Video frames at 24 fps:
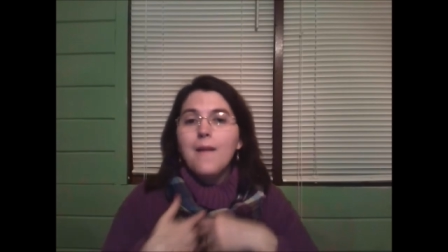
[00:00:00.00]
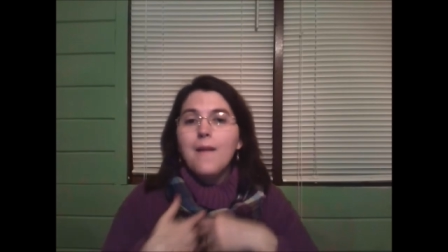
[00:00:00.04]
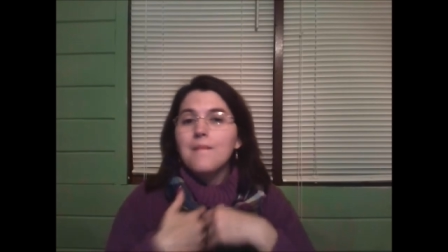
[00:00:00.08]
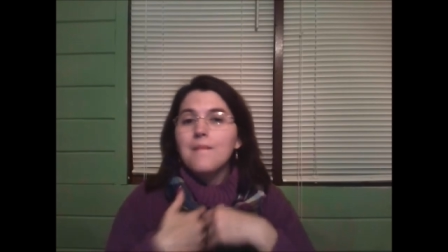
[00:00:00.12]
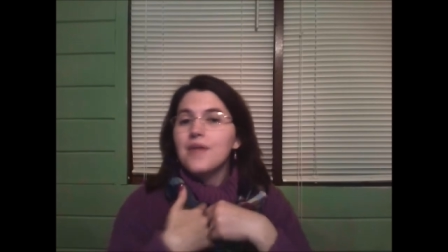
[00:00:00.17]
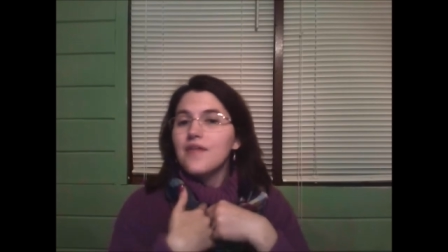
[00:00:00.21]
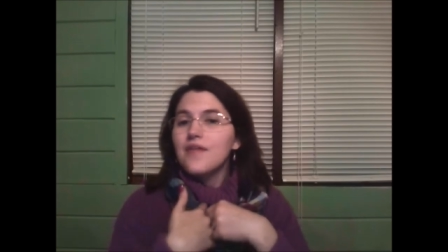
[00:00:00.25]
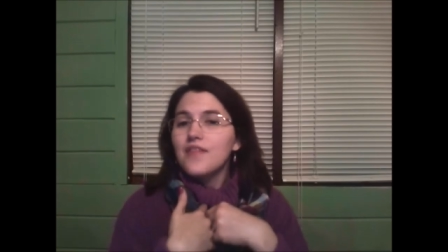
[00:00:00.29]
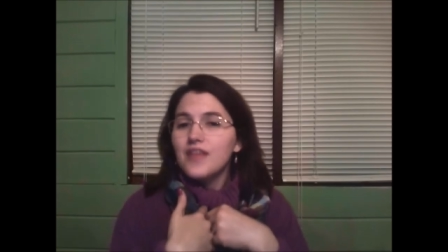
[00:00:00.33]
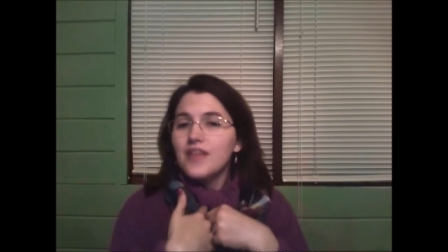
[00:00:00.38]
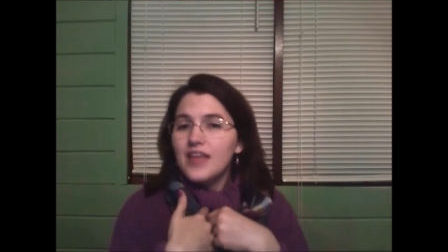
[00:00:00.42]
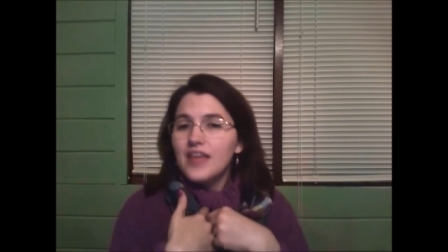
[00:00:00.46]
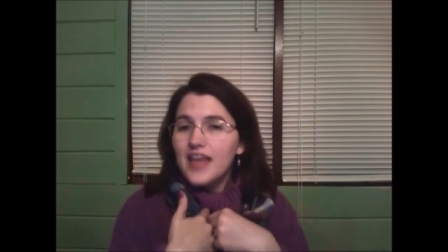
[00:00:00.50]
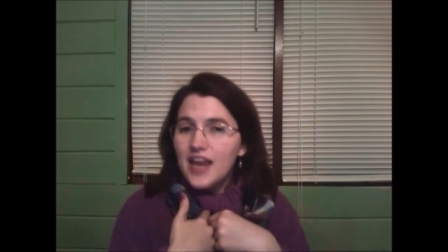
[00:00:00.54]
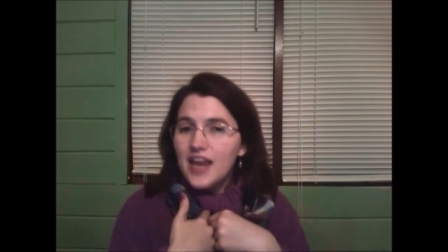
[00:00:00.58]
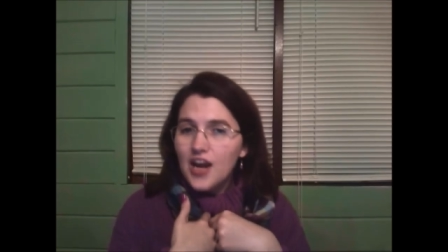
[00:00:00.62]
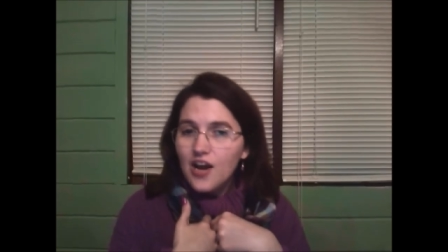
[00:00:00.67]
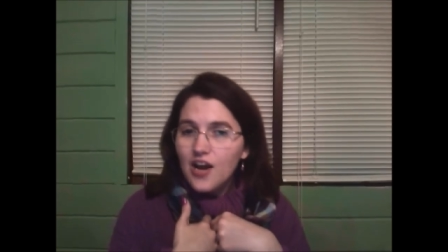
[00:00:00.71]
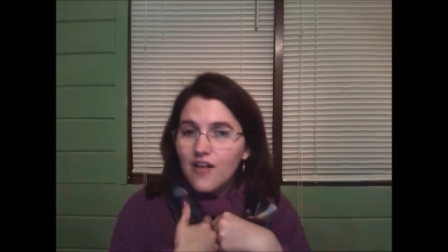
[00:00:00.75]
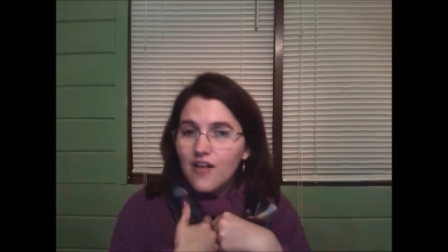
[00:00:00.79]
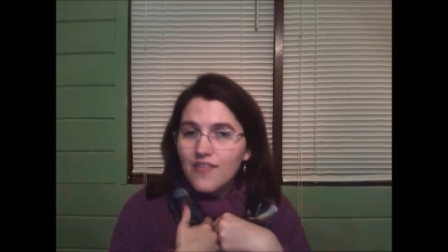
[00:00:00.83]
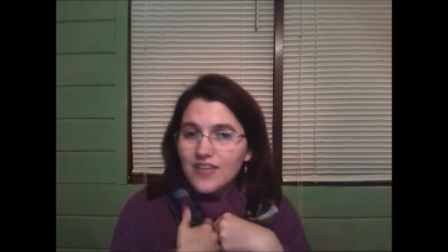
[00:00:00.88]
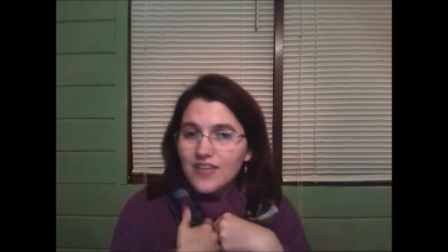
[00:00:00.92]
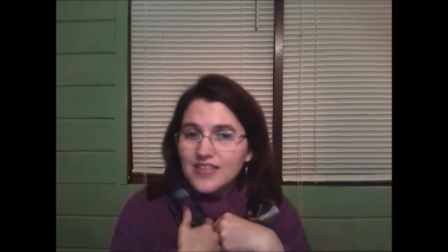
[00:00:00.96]
But if it,
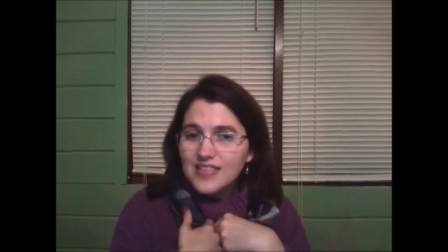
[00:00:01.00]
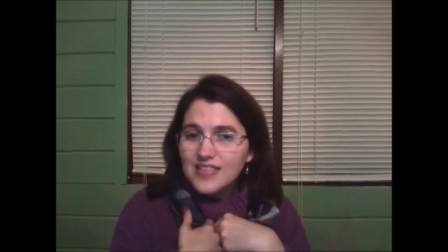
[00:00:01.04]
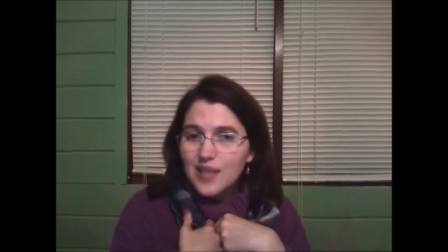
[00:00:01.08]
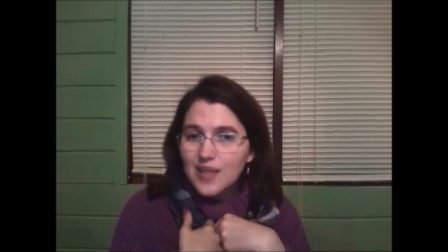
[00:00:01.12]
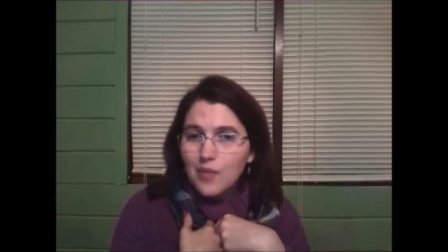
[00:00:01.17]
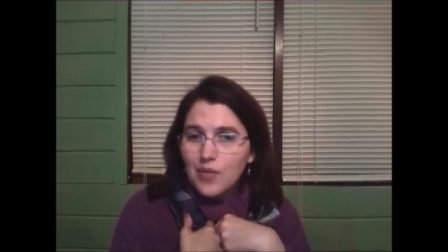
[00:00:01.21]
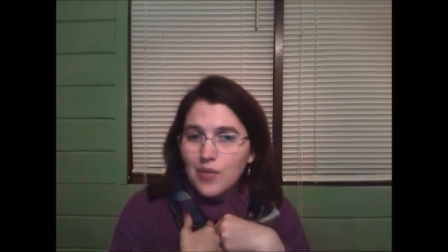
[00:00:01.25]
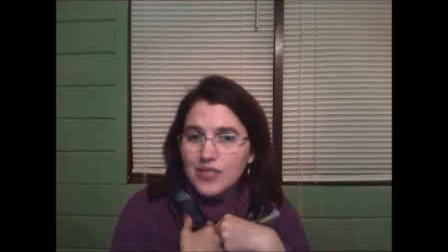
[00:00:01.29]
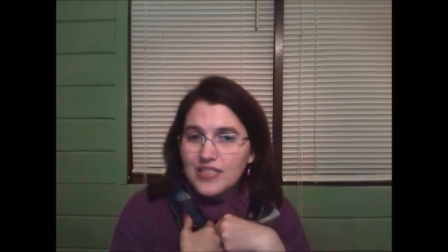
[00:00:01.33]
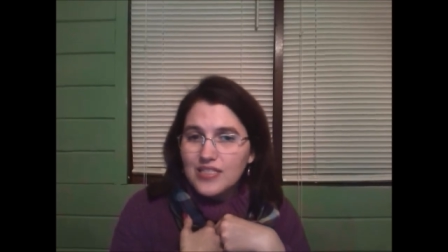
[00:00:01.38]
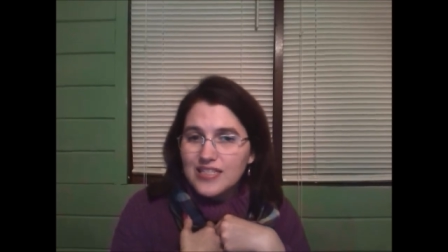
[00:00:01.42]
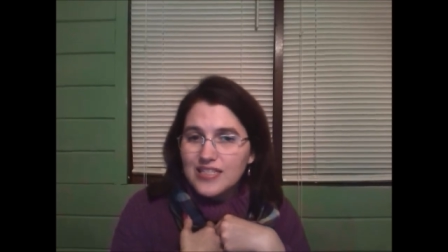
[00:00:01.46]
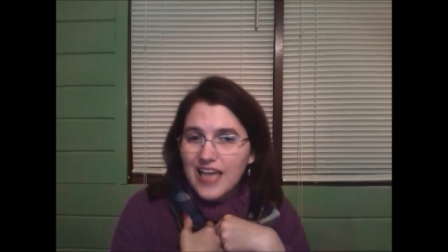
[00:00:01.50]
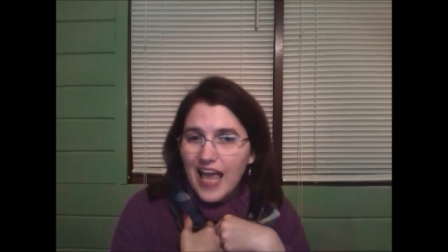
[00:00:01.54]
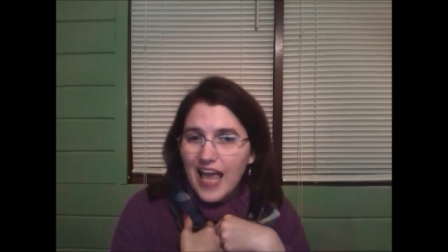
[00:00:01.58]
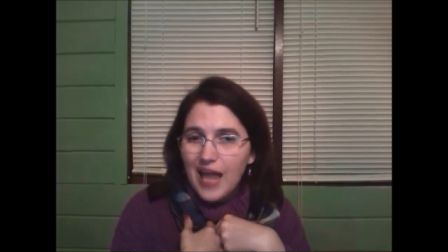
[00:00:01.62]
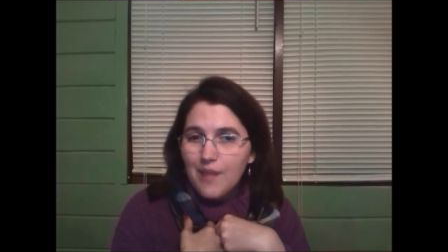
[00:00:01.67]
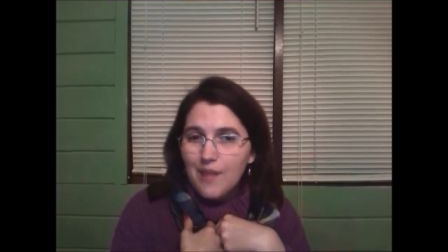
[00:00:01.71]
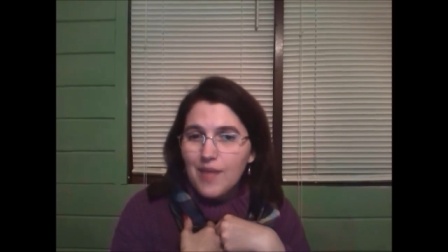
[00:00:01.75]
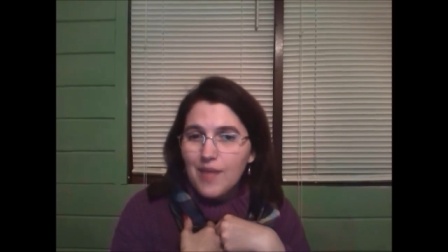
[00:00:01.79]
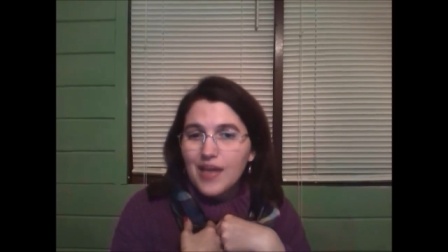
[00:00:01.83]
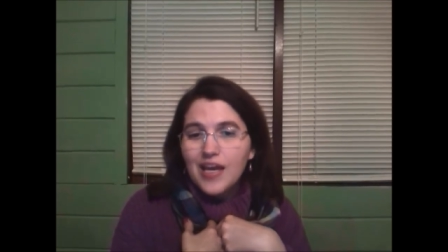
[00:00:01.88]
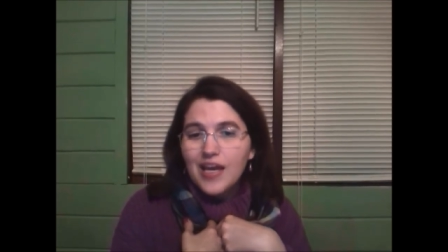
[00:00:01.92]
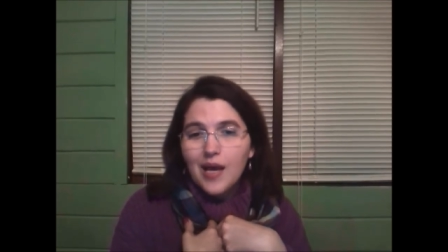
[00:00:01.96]
here, if it's someone's
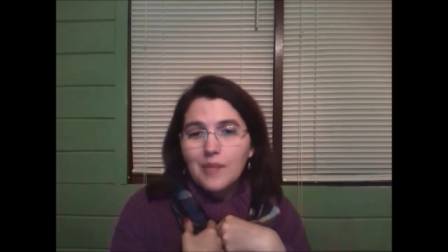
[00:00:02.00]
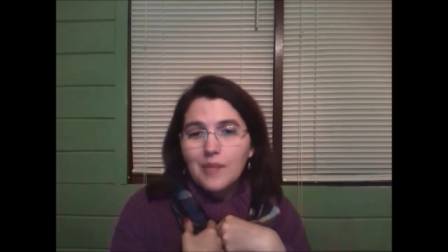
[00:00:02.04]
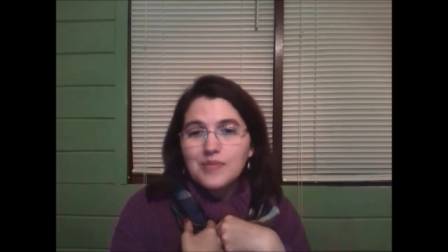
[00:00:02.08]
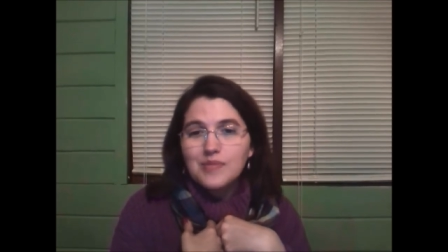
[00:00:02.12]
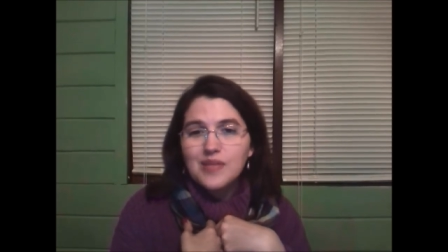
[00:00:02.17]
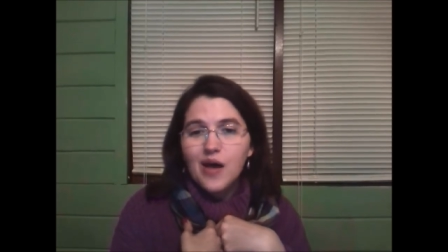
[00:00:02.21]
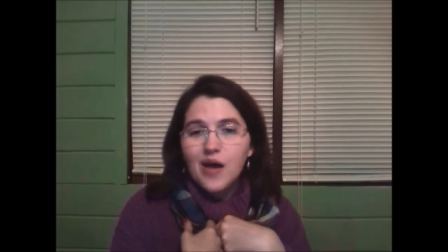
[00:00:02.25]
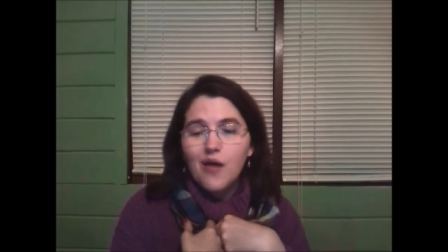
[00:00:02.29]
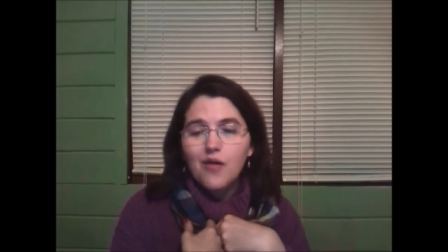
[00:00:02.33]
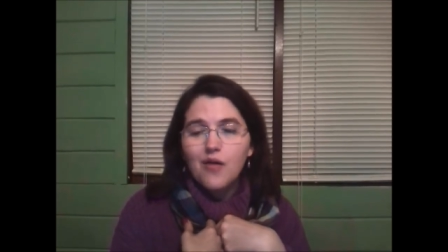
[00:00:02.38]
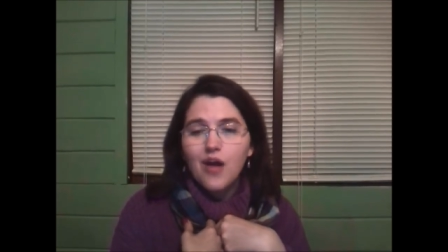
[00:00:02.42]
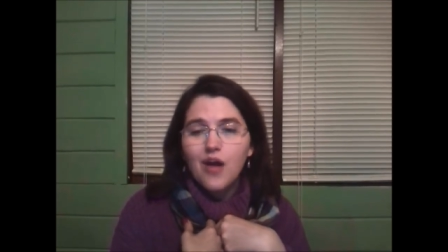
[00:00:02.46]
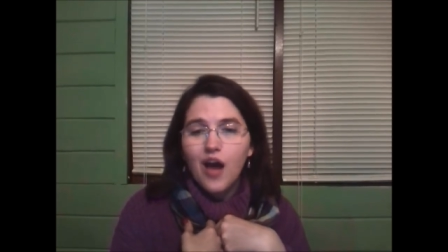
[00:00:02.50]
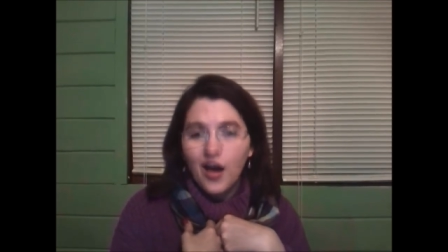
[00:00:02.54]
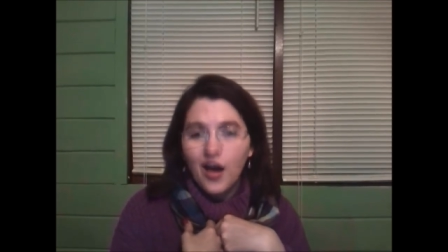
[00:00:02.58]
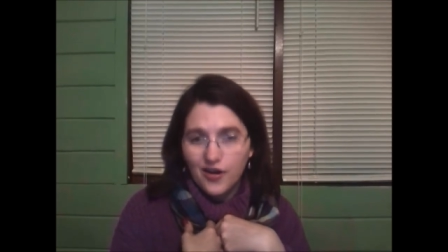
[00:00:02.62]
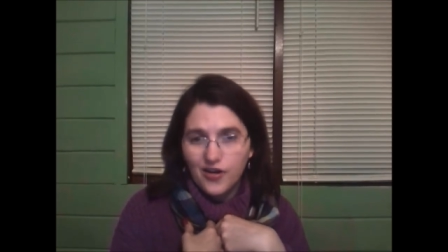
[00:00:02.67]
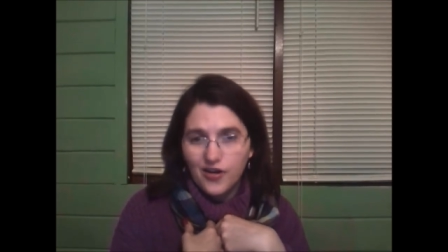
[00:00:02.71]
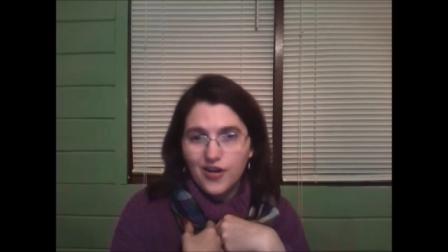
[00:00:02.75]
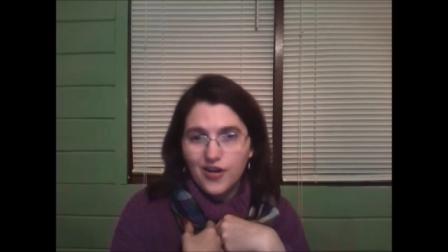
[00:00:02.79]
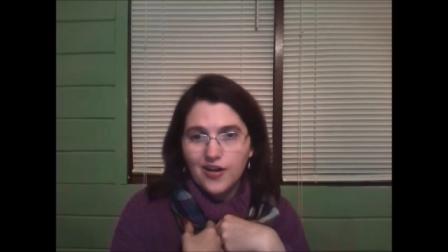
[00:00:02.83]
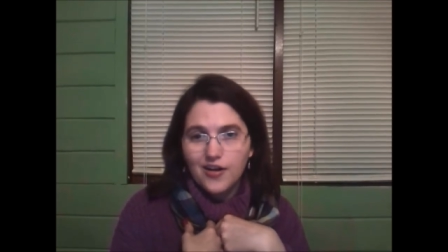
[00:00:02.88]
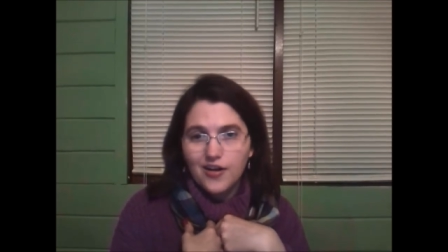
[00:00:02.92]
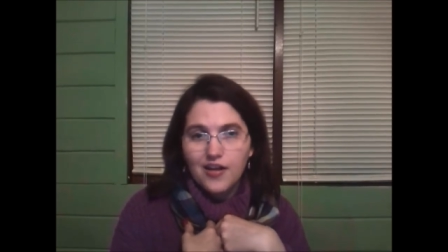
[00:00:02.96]
name, it comes out
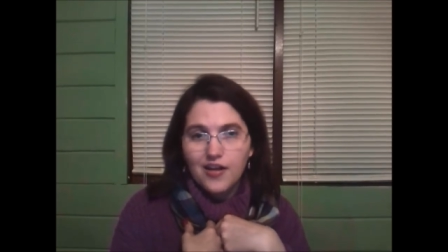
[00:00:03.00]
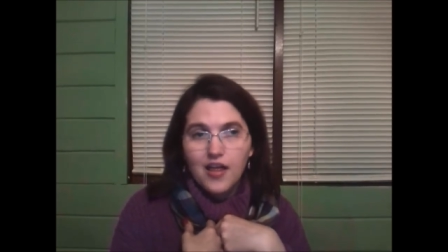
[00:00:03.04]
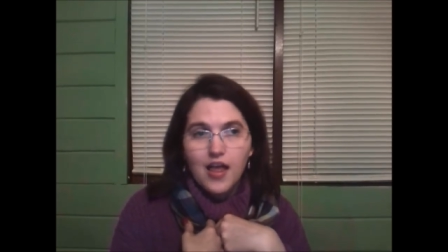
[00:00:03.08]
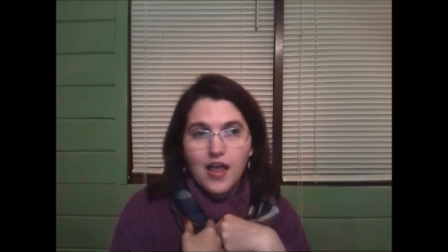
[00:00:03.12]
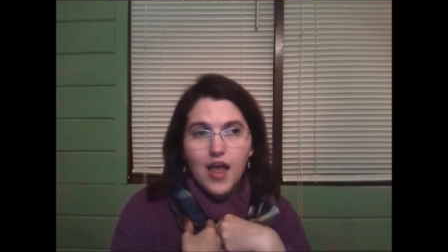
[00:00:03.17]
hunter.